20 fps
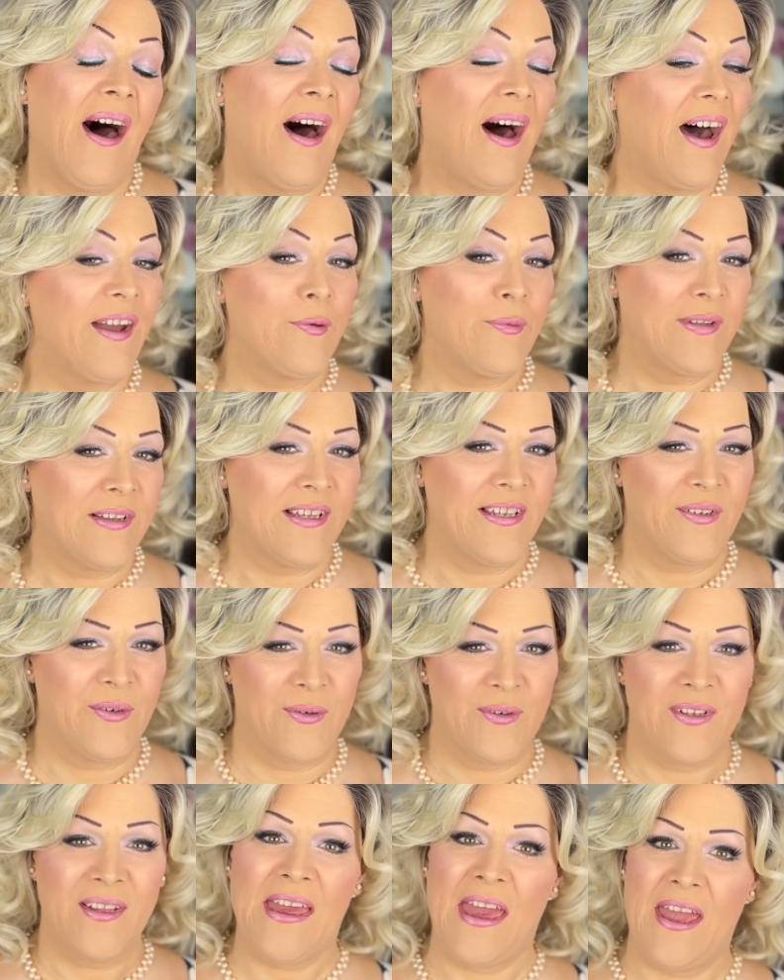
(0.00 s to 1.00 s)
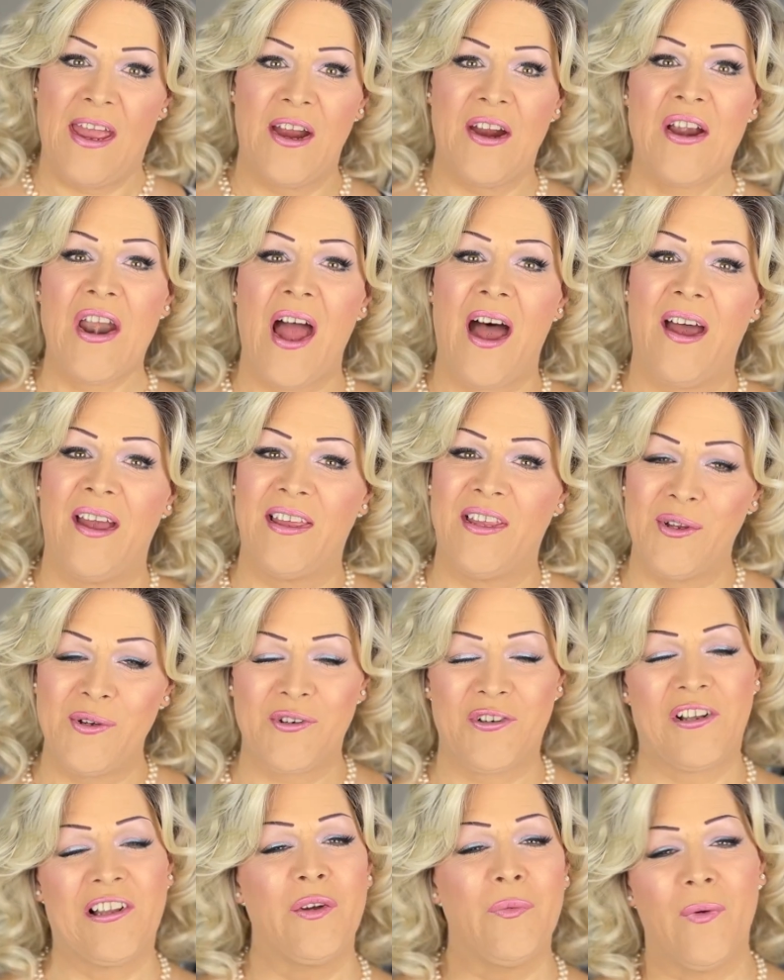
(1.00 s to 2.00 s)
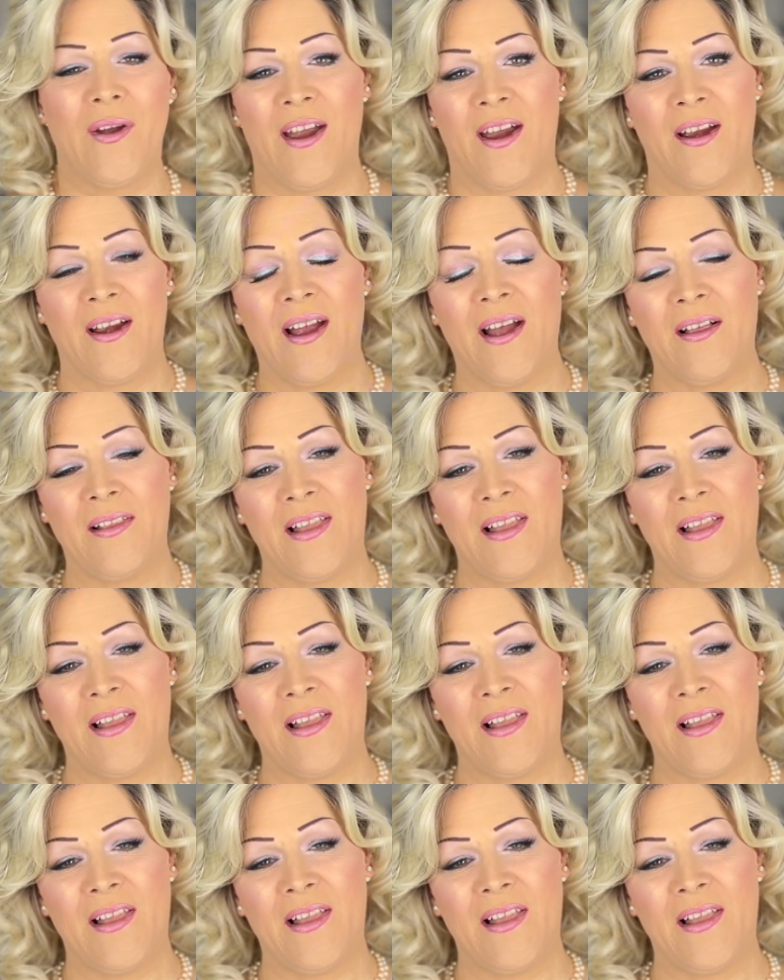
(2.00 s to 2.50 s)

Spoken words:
I really don't care. I usually wear